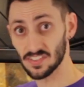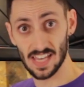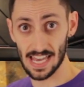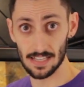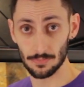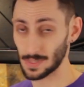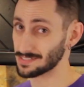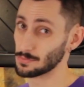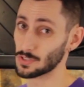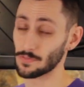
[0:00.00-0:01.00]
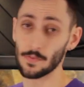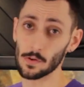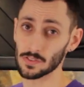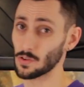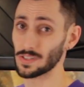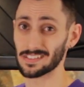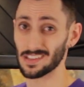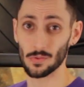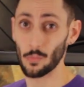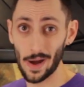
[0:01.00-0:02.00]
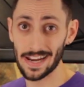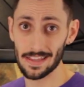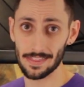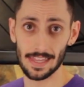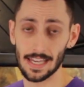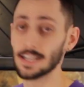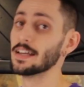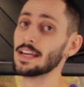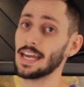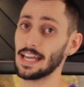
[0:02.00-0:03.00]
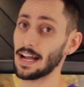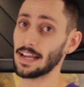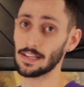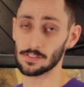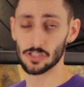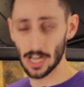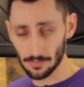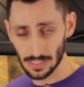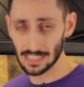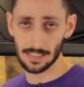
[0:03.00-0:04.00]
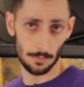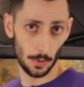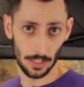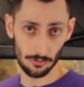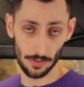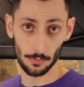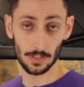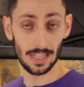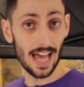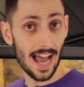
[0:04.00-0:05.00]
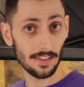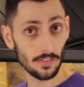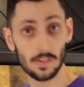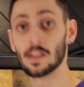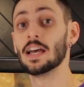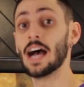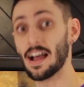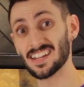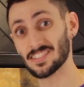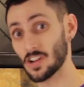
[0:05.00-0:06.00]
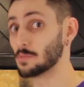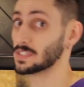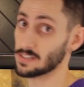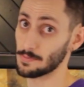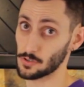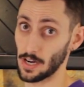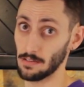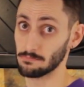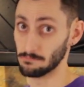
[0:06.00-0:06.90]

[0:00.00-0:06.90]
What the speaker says: case, because I'm using faux stone that doesn't weigh anything, and I generally like to put in driftwood last, I'm gonna start with the substrate.